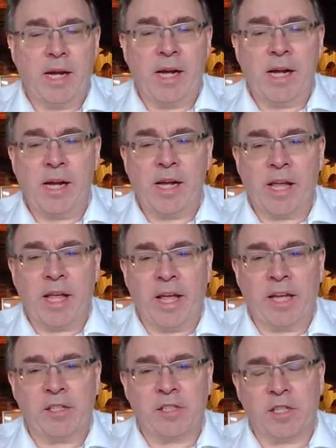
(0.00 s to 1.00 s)

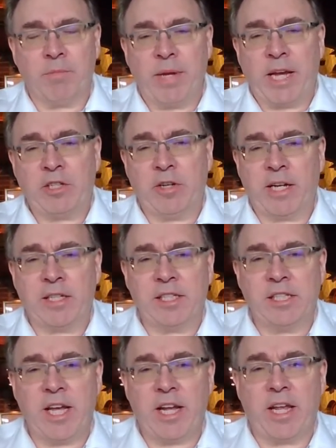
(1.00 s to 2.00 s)
And just I'll backtrack
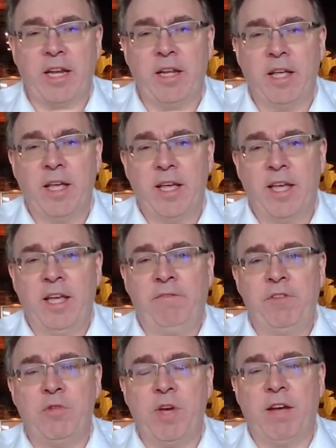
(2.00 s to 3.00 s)
a second.
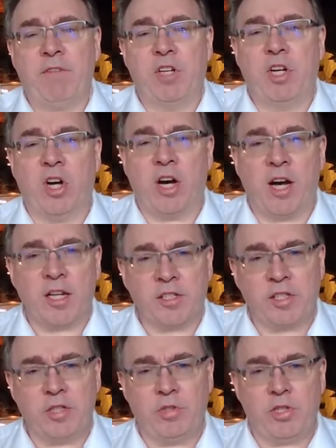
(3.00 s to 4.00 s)
If you have
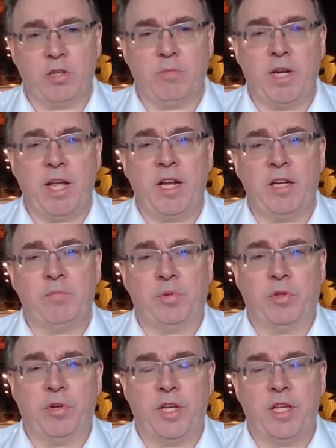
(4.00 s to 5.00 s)
cause to terminate an
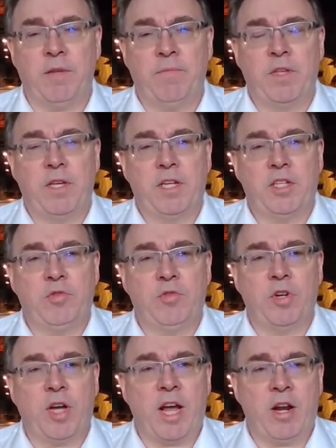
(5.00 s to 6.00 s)
employee, you
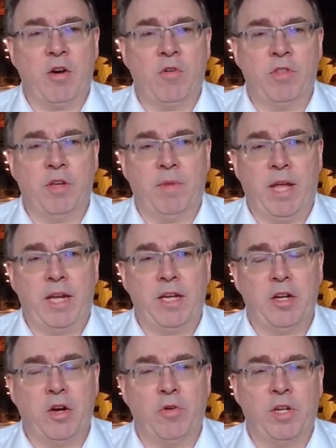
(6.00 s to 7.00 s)
do not owe them
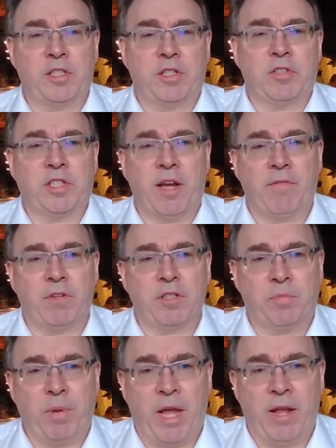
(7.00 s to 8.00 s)
any notice of
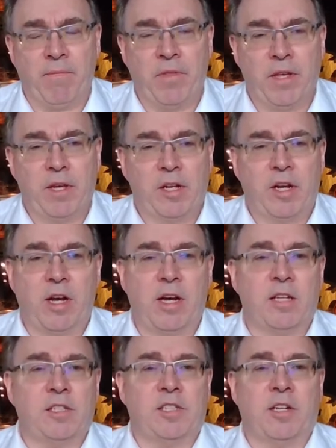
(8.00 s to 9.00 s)
severance pay.
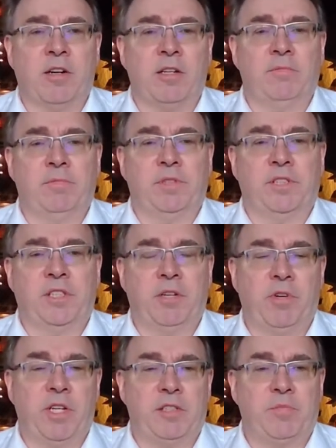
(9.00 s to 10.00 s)
Cause are
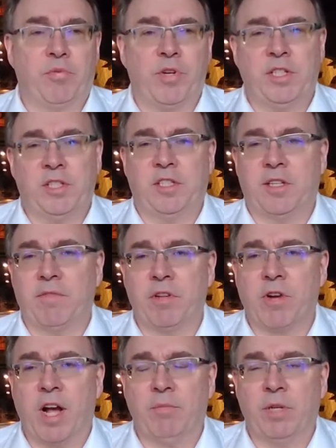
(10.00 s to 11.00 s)
serious breaches of
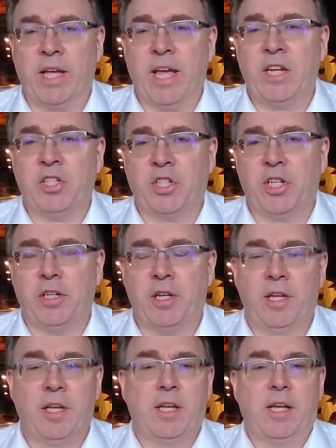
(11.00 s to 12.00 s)
their
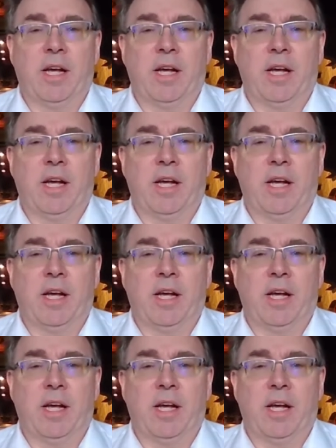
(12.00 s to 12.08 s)
obligation,